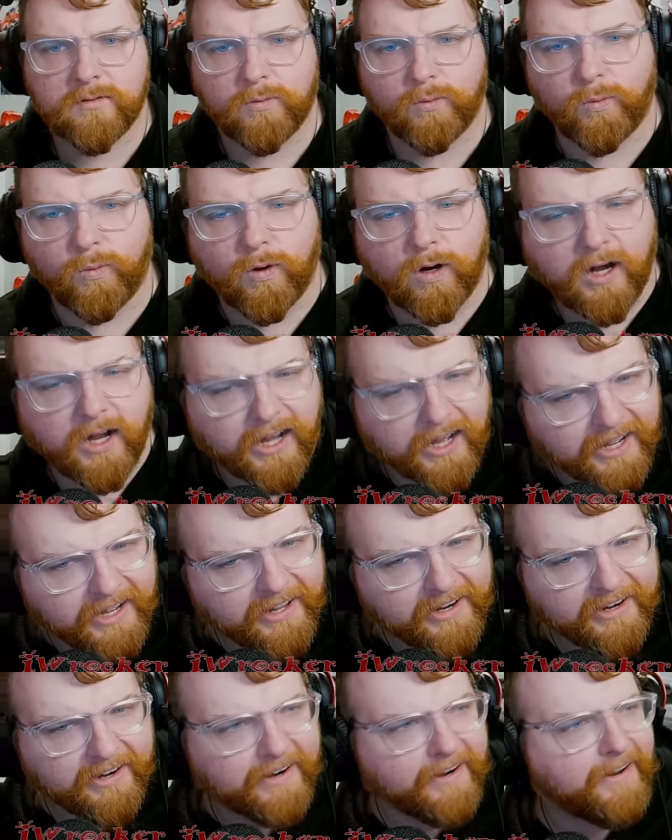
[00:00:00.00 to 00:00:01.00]
They have to be
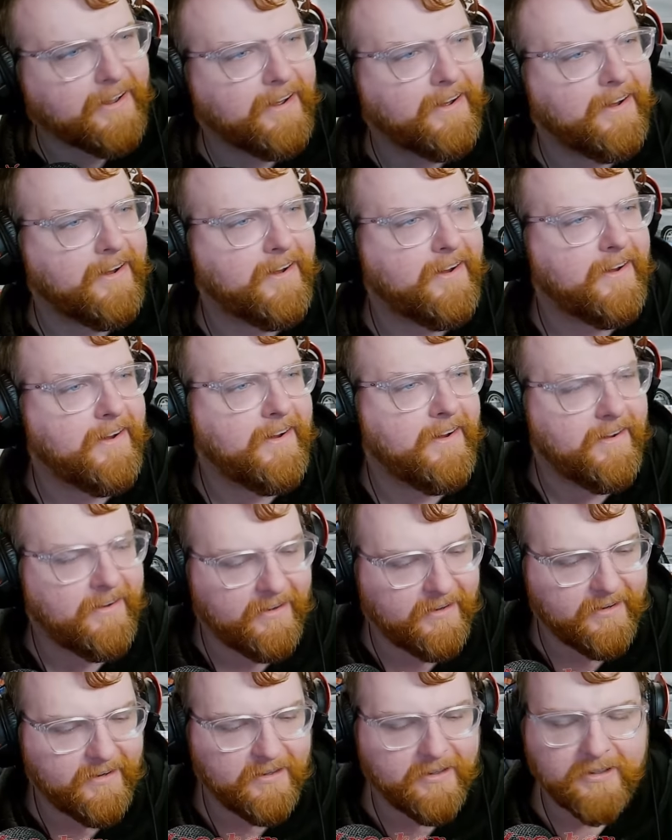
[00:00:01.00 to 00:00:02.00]
aligned. Newer
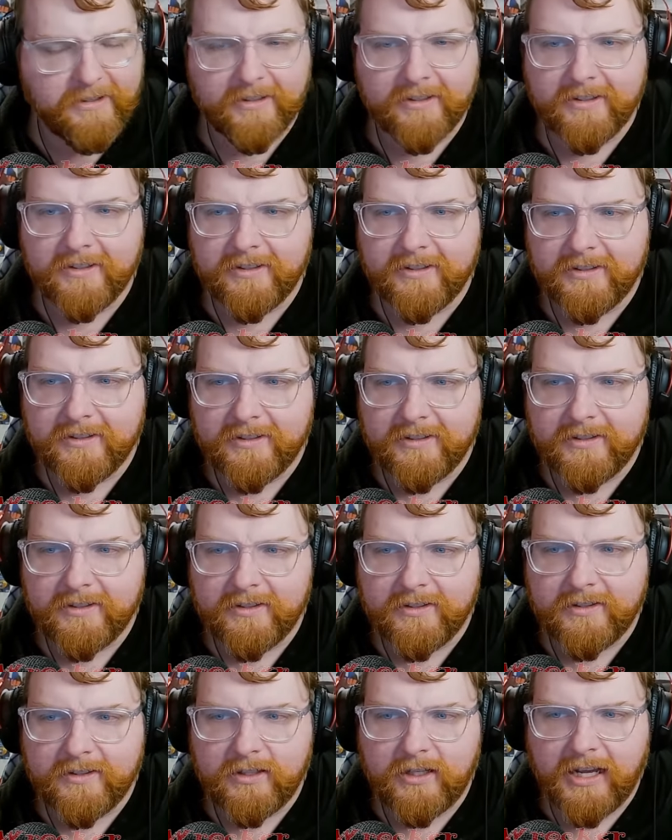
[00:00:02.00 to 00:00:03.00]
cars nowadays.
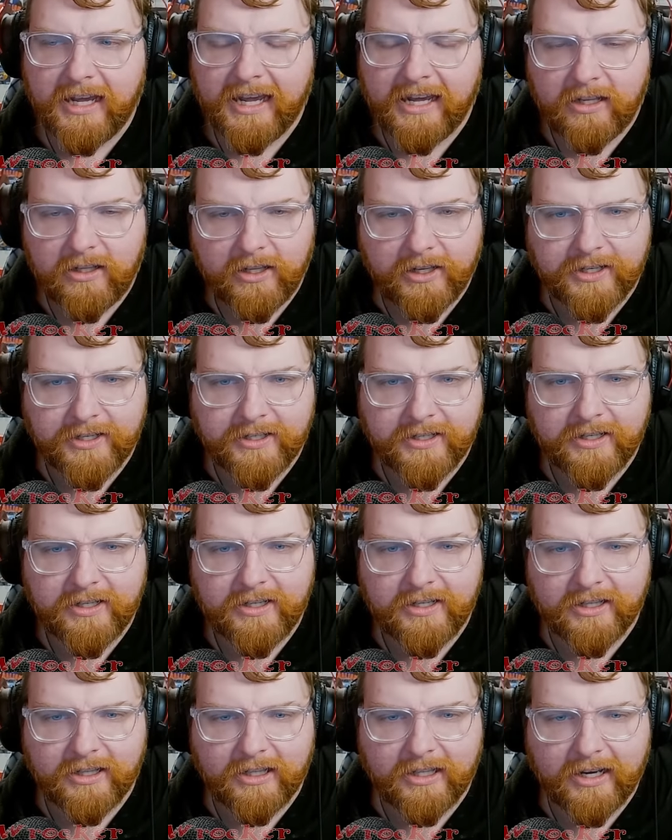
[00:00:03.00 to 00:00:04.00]

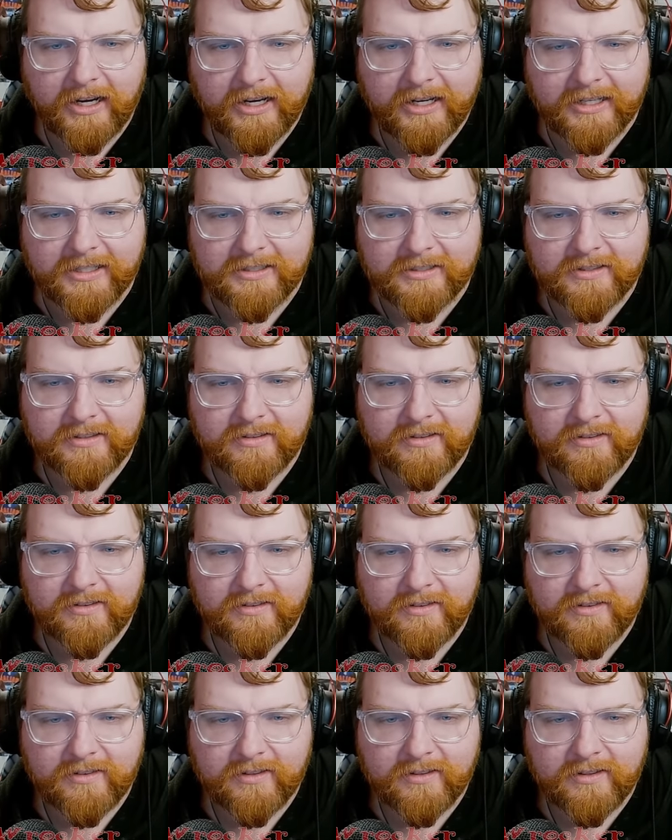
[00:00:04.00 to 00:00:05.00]
LED lights.
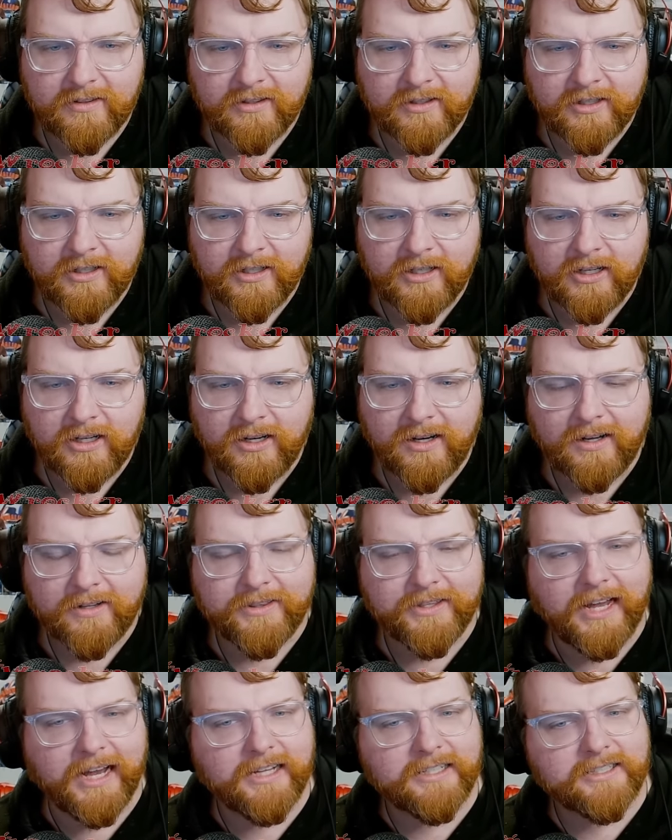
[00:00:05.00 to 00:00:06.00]

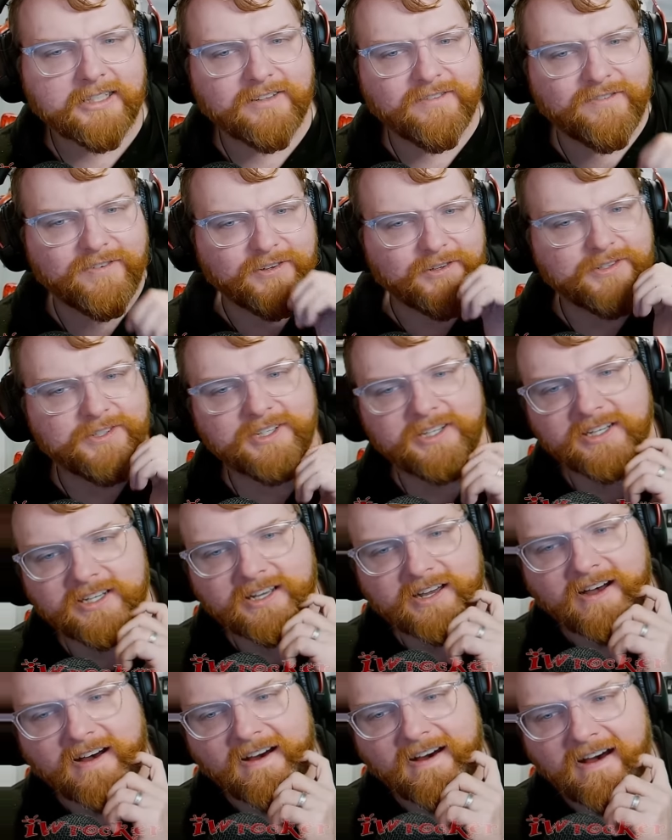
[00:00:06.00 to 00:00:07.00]
That's confusing.
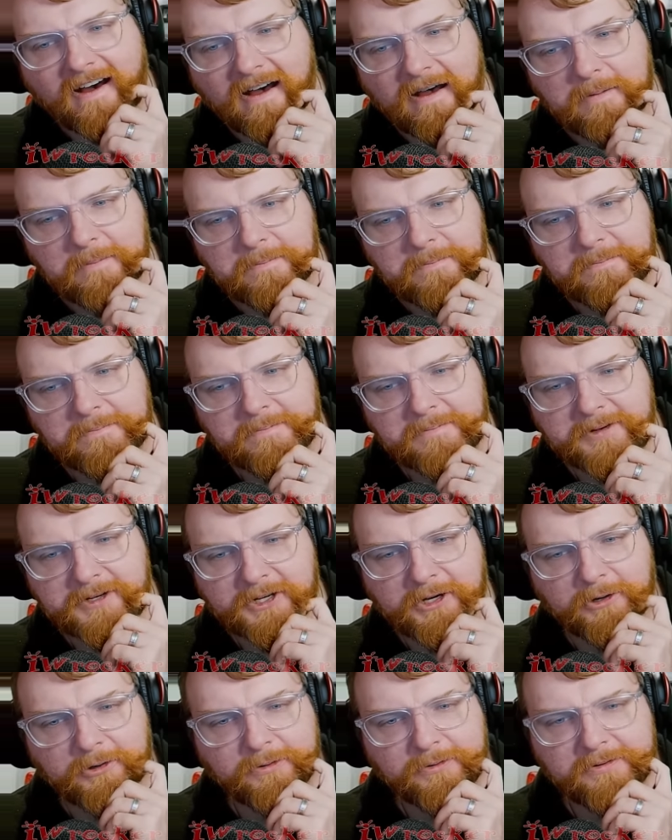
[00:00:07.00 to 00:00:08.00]

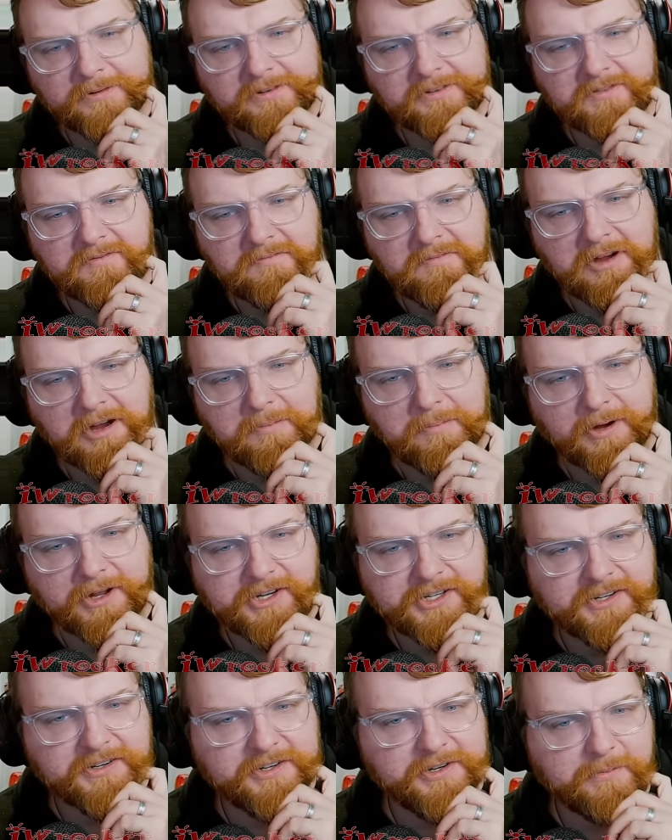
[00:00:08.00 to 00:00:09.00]
Don't a
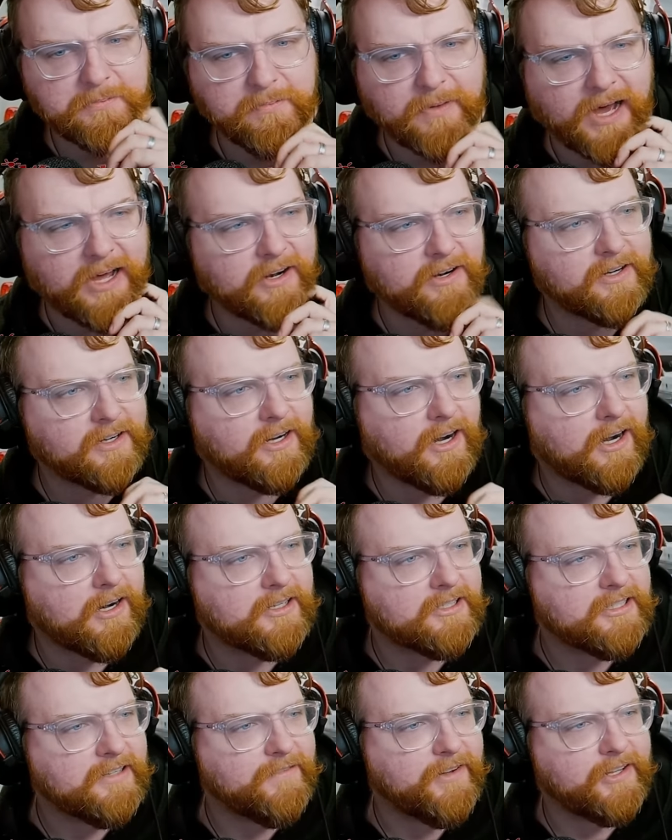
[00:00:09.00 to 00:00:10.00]
bunch of modern
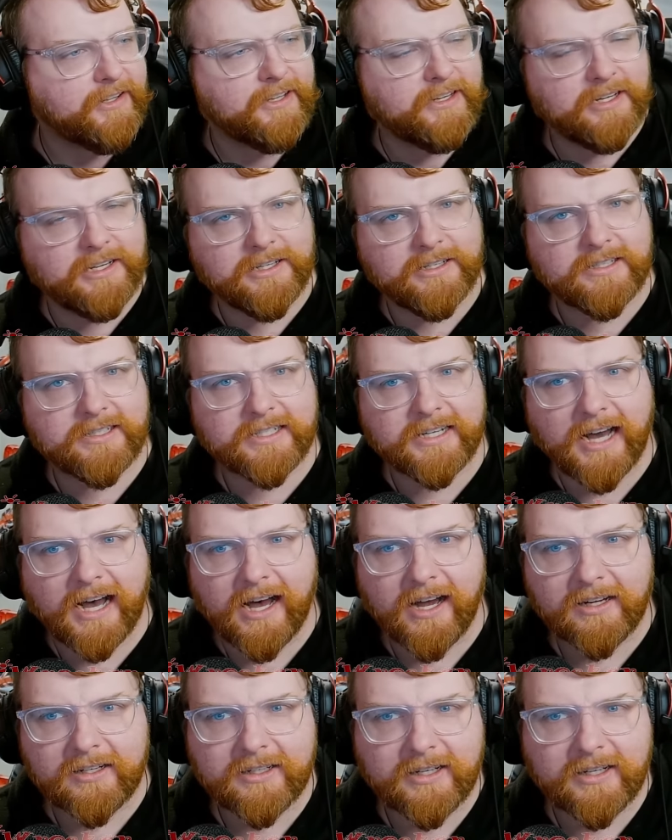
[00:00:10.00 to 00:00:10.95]
cars have LED stock?